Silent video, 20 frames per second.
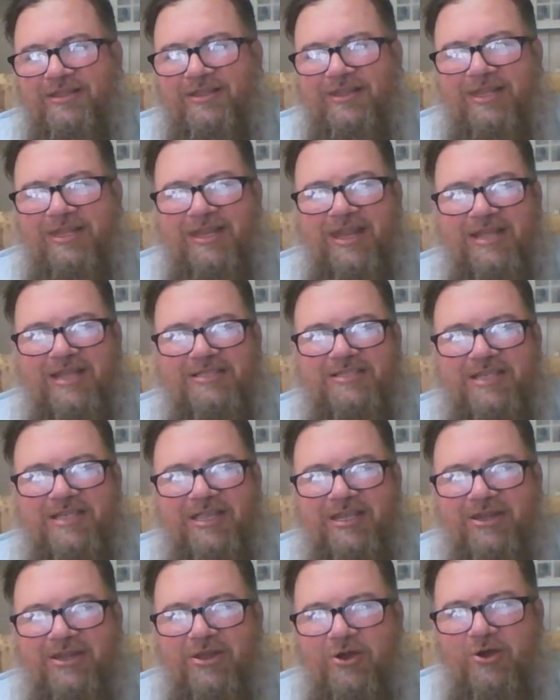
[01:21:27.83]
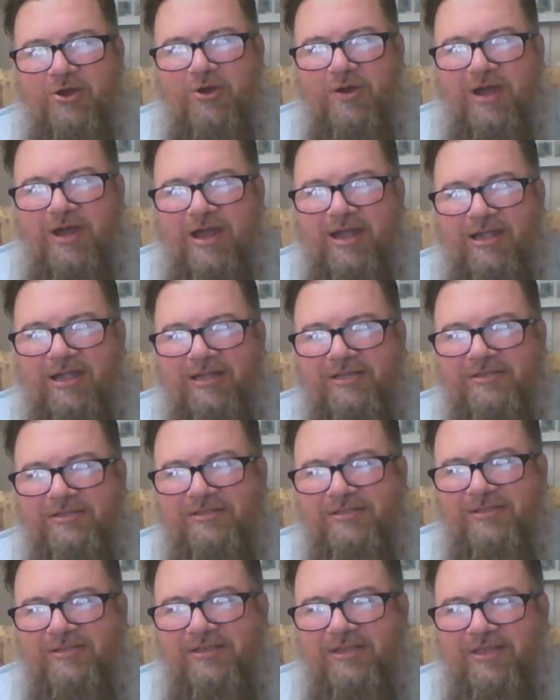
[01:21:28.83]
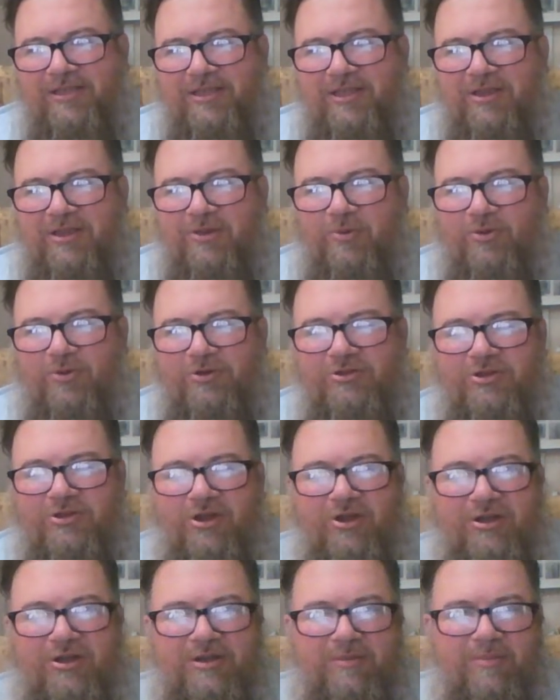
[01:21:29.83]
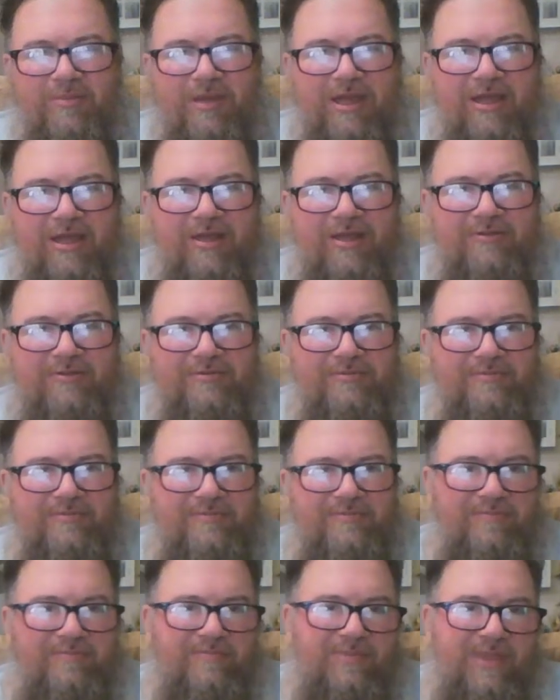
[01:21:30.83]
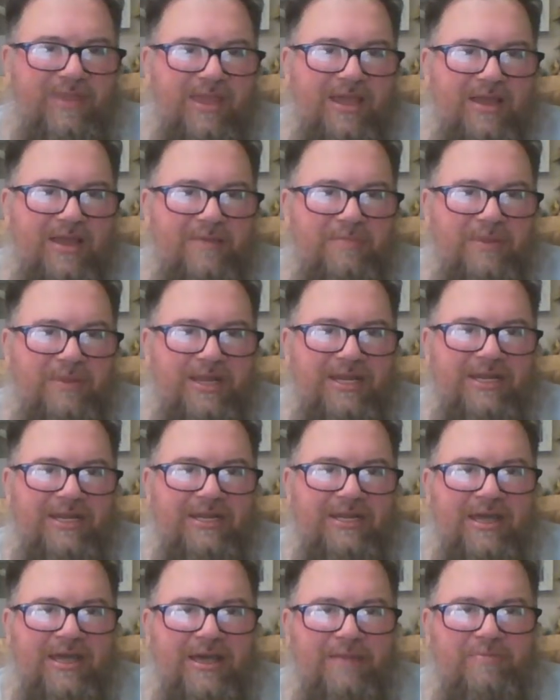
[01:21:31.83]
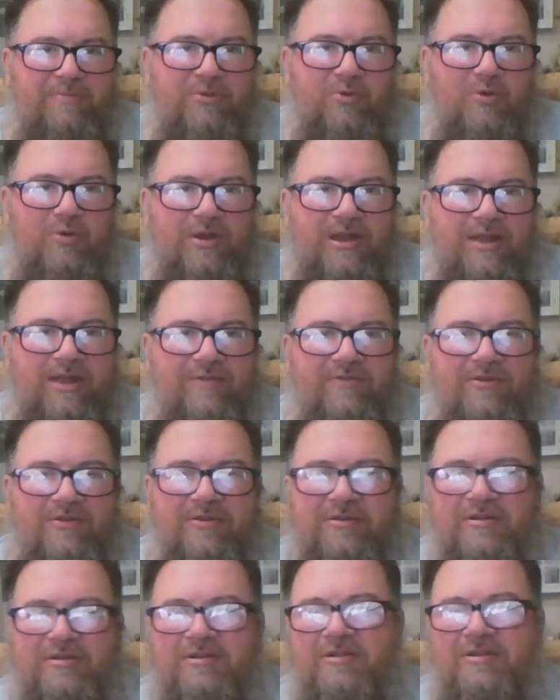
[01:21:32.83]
the next thing you know, we're talking about meeting up or whatever.